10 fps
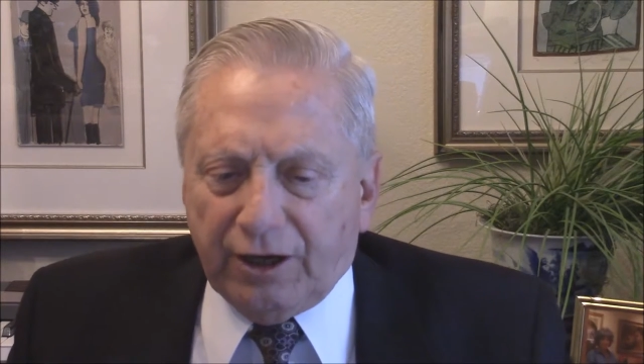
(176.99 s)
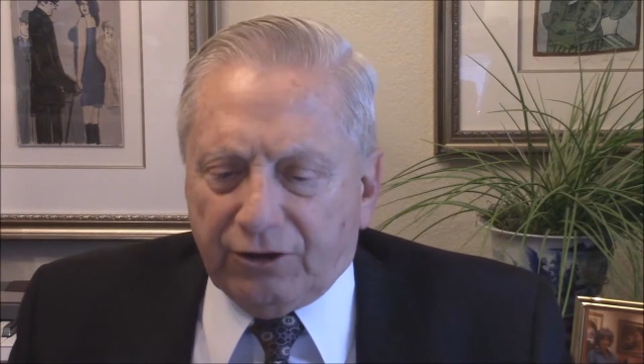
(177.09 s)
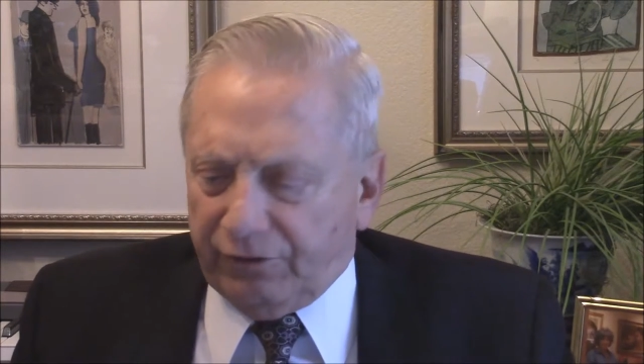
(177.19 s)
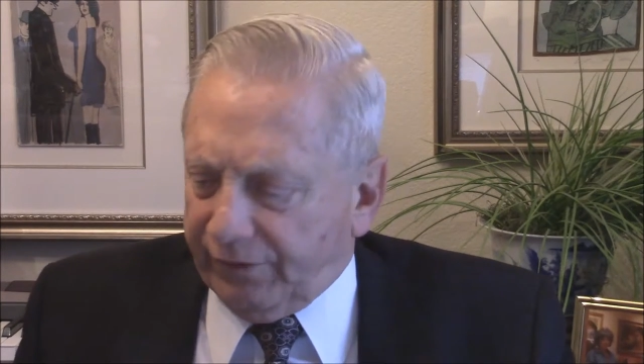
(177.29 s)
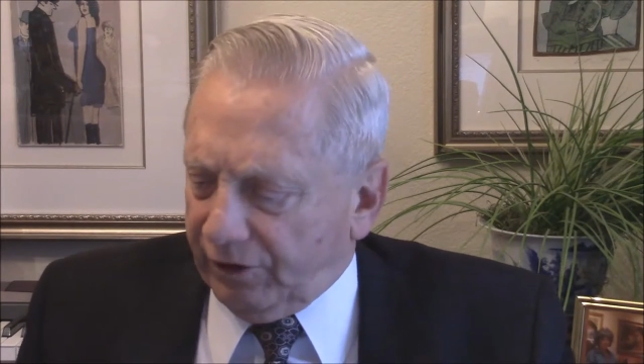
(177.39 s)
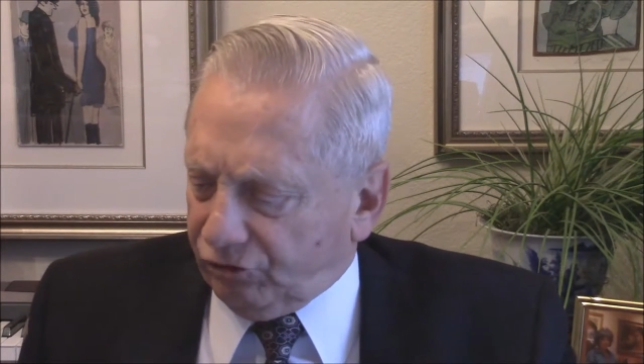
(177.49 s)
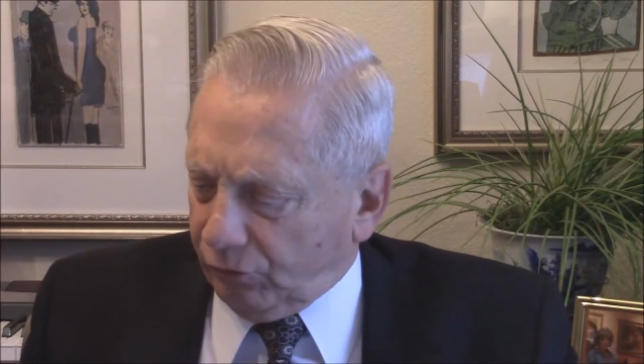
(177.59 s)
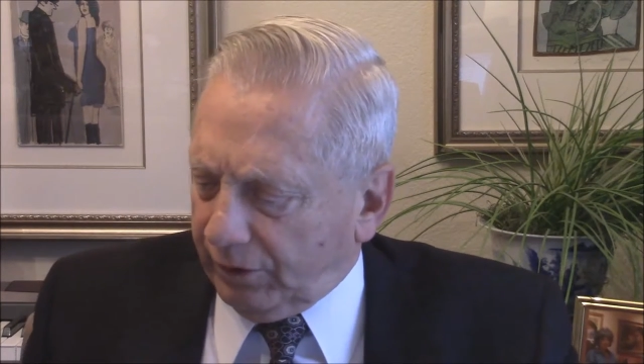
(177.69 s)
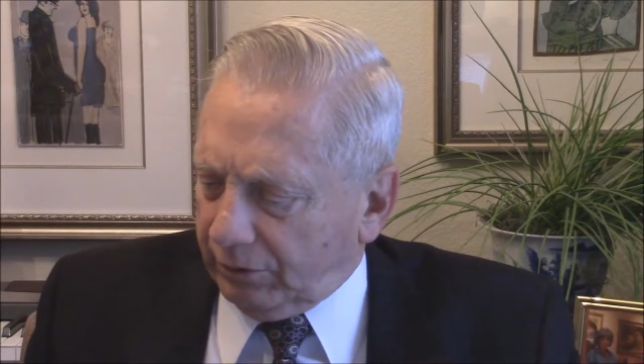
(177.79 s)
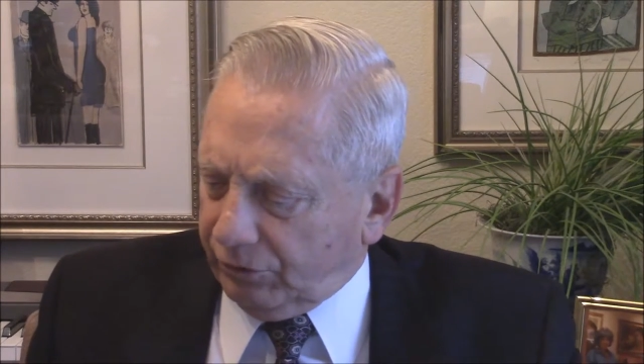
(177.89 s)
to
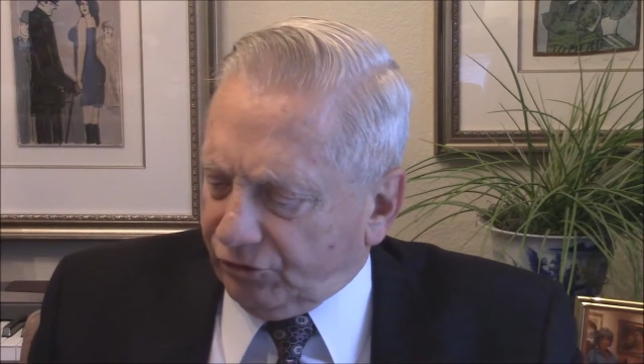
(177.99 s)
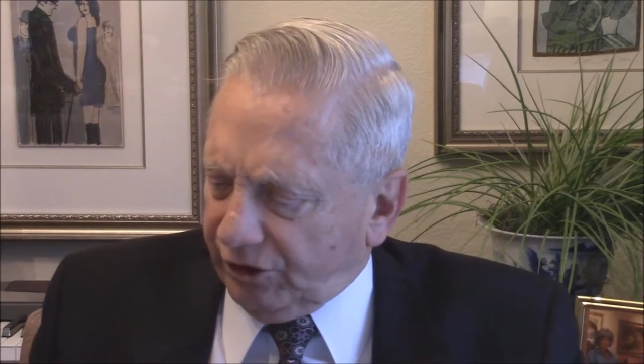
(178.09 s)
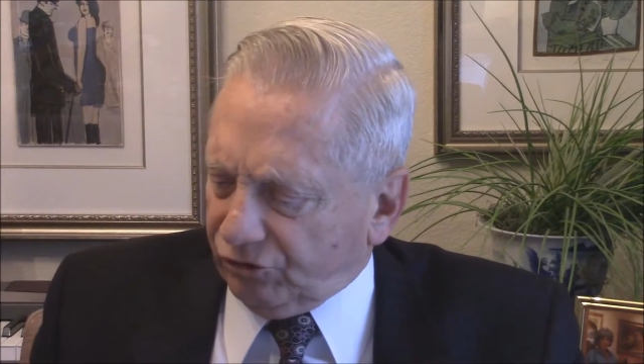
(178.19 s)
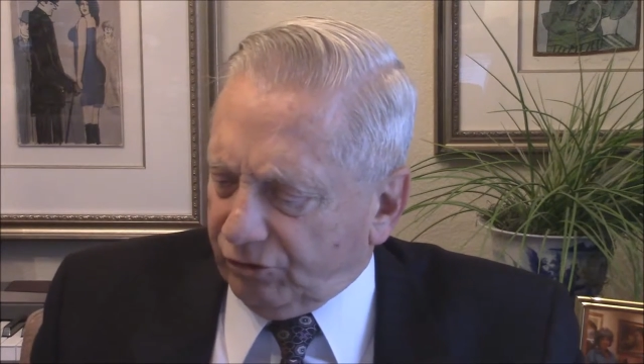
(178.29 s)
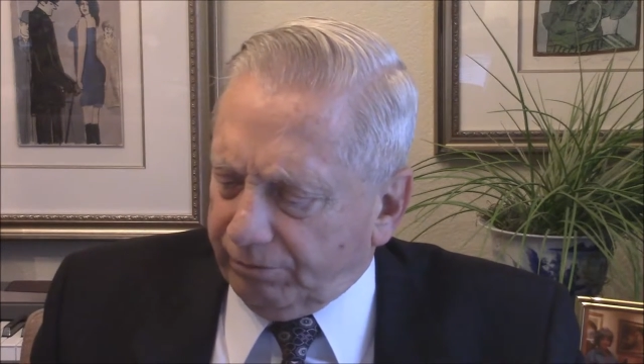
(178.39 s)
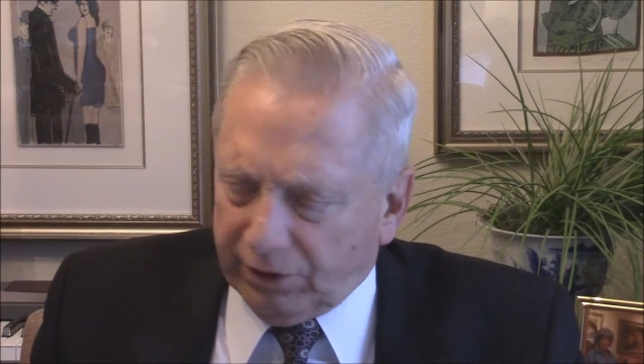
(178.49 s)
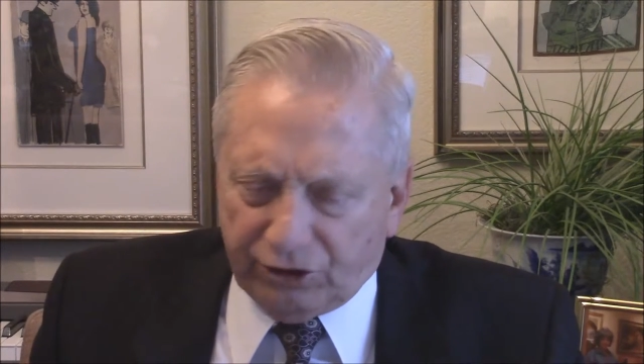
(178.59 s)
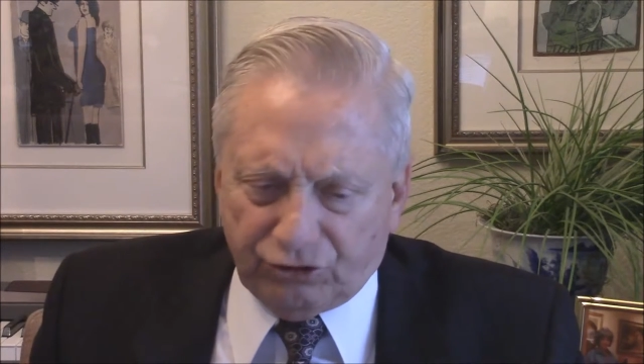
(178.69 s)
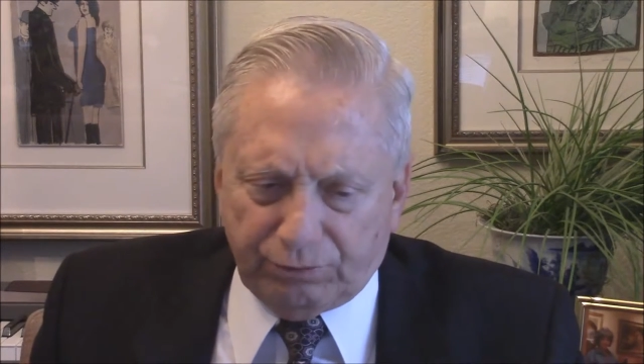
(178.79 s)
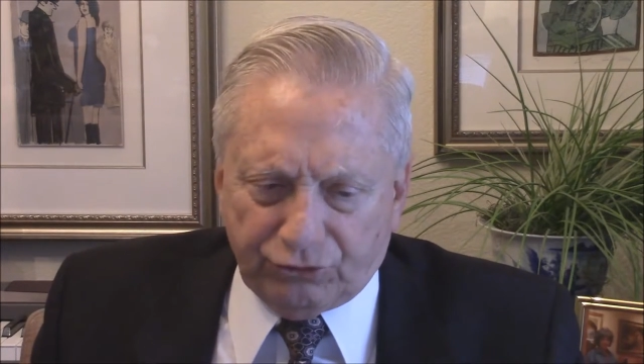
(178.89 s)
Venezuela, which has the
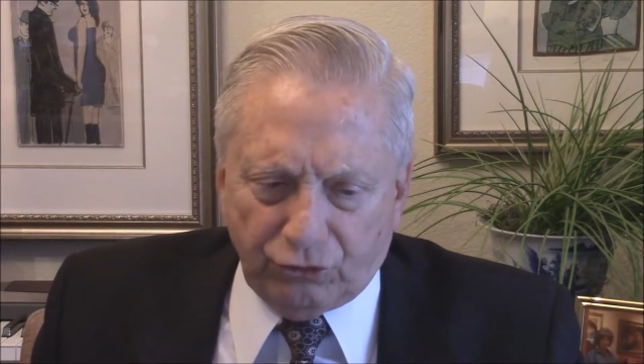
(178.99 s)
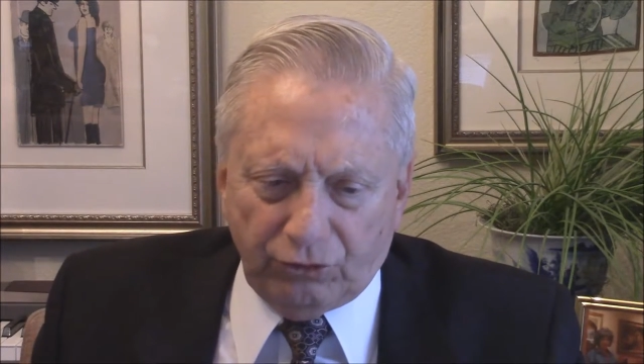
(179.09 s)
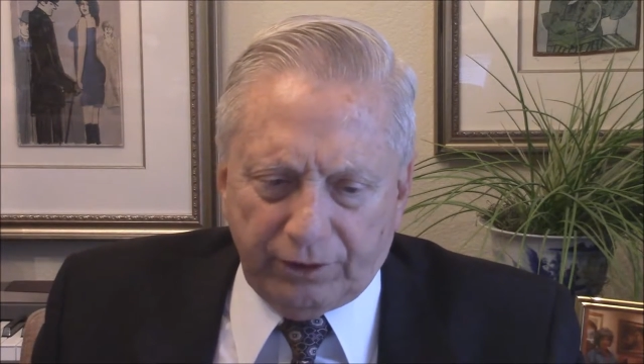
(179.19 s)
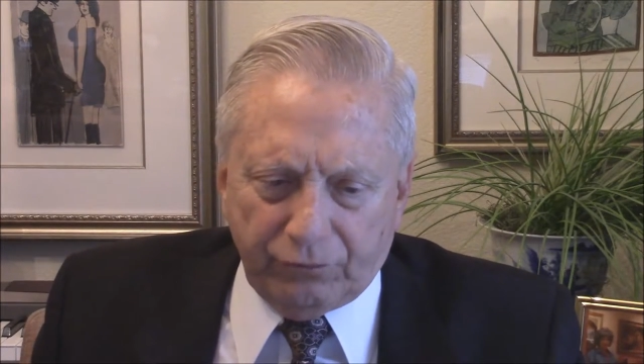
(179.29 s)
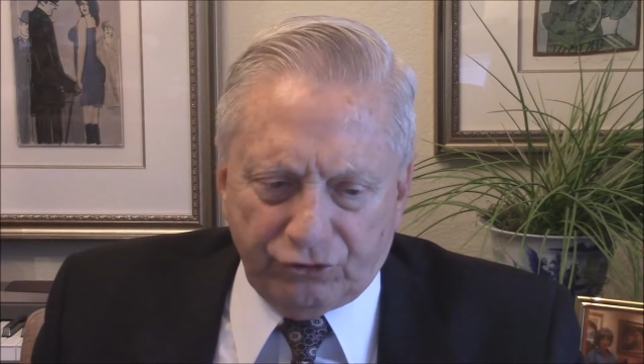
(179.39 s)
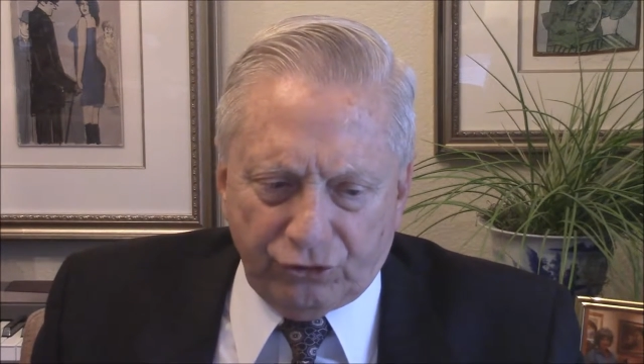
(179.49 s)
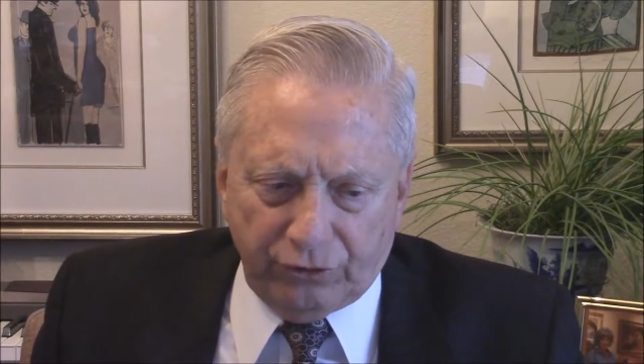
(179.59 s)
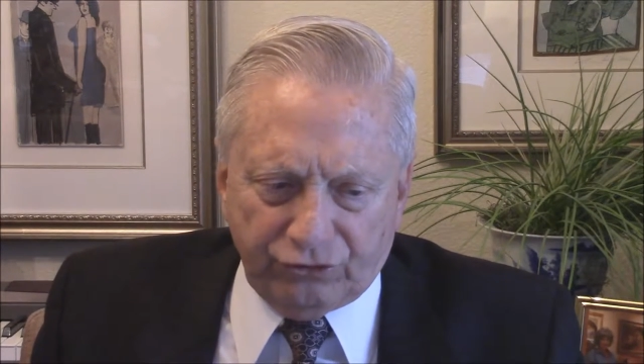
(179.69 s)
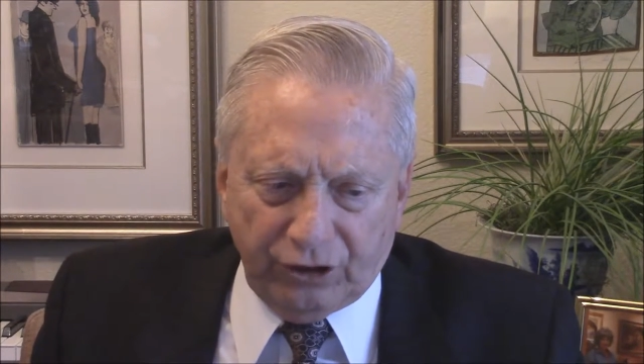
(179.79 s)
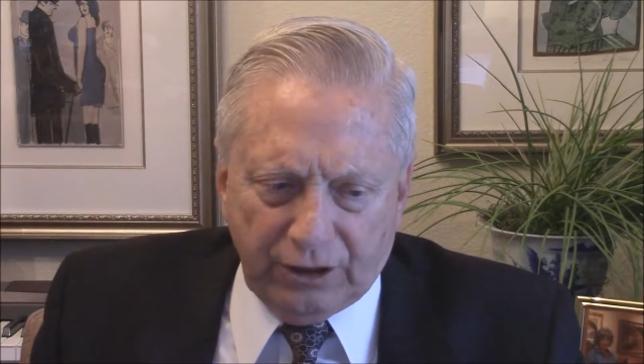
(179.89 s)
biggest petroleum
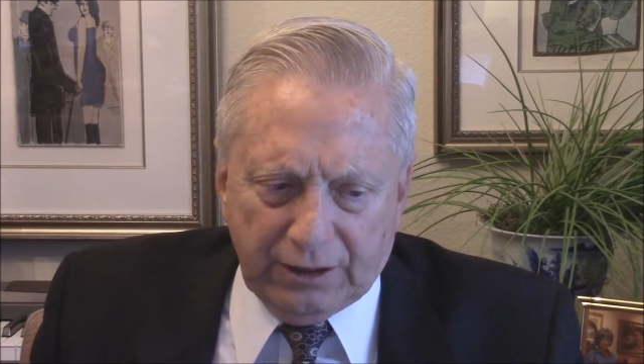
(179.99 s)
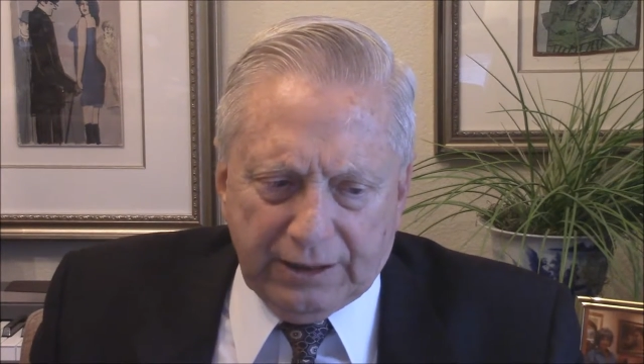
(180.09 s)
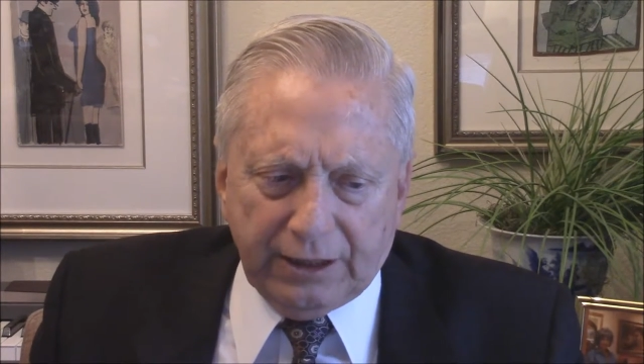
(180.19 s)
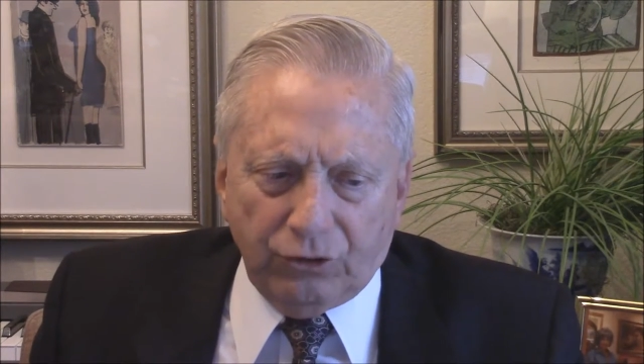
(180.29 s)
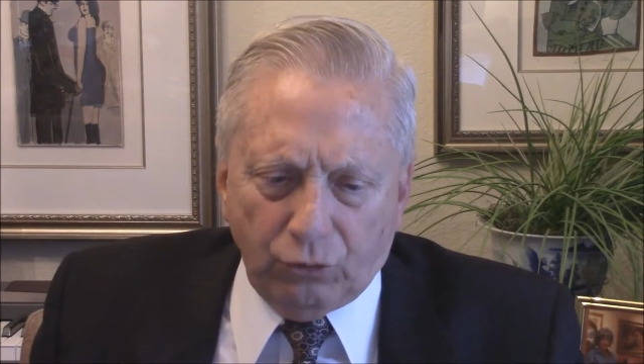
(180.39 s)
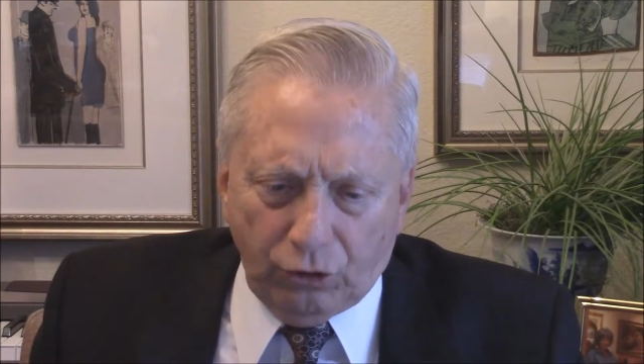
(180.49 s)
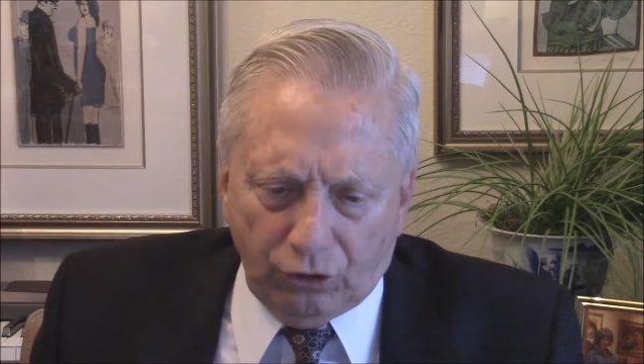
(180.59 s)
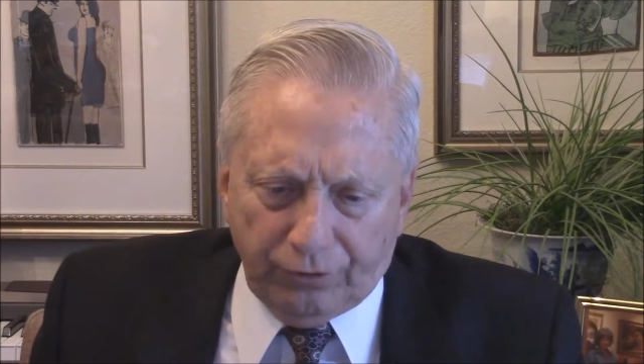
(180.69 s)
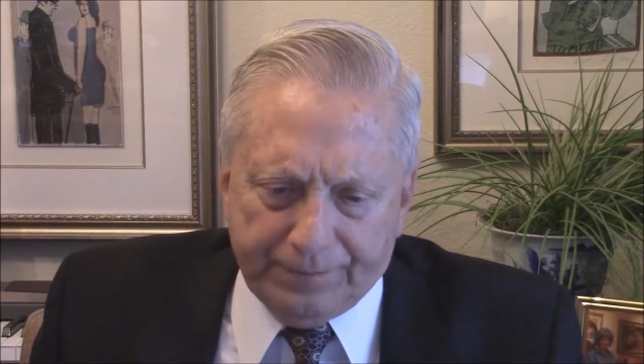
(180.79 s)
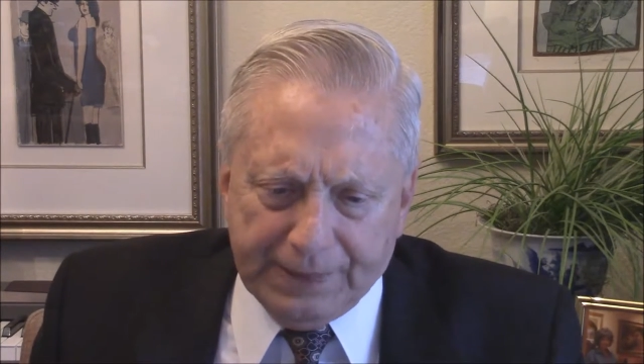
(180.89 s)
reserves in the world.